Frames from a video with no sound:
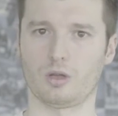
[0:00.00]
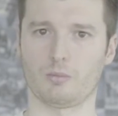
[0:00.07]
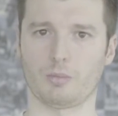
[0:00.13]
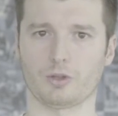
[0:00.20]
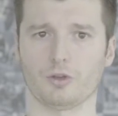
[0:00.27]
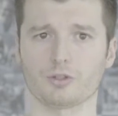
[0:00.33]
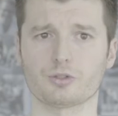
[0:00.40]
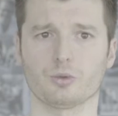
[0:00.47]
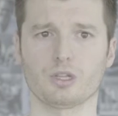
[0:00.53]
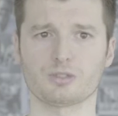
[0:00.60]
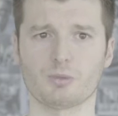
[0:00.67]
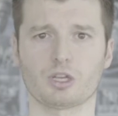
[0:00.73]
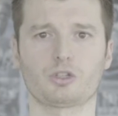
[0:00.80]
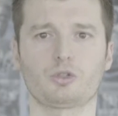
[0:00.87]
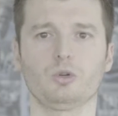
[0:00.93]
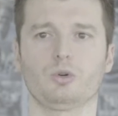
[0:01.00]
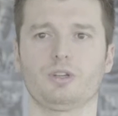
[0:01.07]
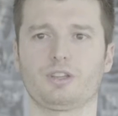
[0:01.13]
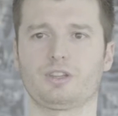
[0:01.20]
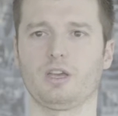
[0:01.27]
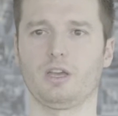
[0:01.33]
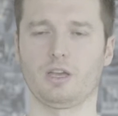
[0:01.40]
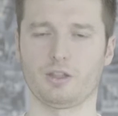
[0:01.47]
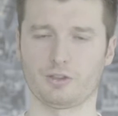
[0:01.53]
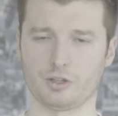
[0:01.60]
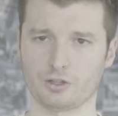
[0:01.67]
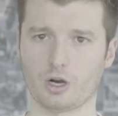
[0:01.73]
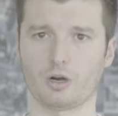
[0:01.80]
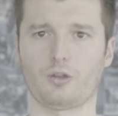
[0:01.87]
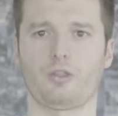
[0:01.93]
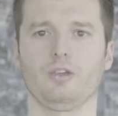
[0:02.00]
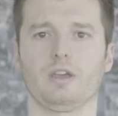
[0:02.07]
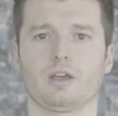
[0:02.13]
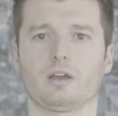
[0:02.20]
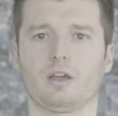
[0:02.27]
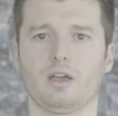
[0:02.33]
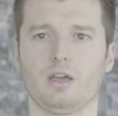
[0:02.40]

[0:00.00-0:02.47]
But also, let's make sure that the entire thing